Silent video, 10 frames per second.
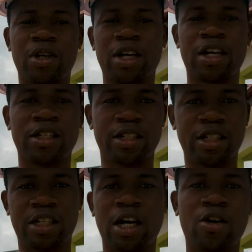uh,
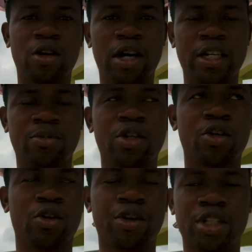the down has been
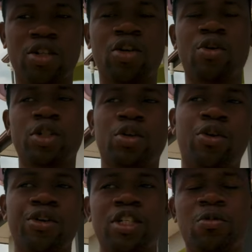concreted or it was
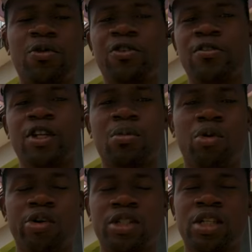concreted before even the
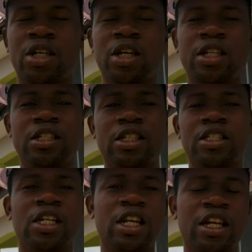blocks they
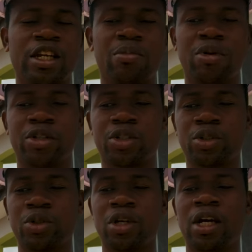started laying the blocks
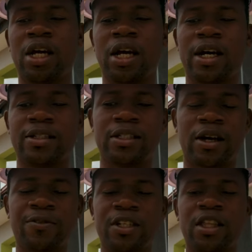so as
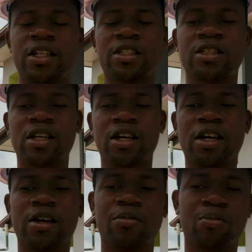after that
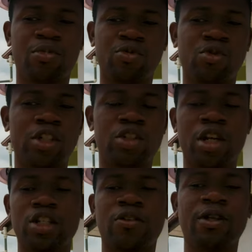the
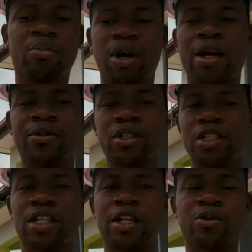installation of the pipes to
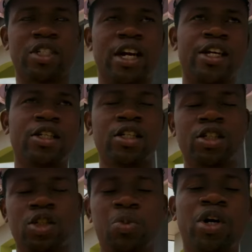the side which i
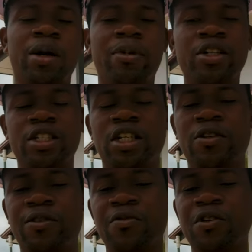spoke about in a
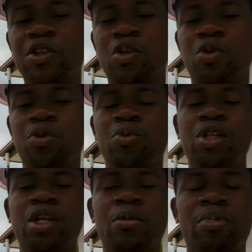different video
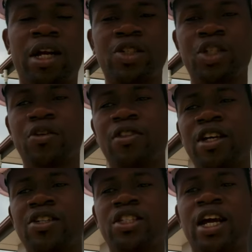we did a plastering of the
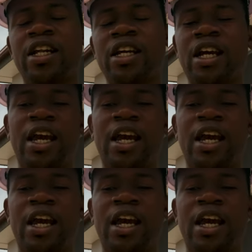inside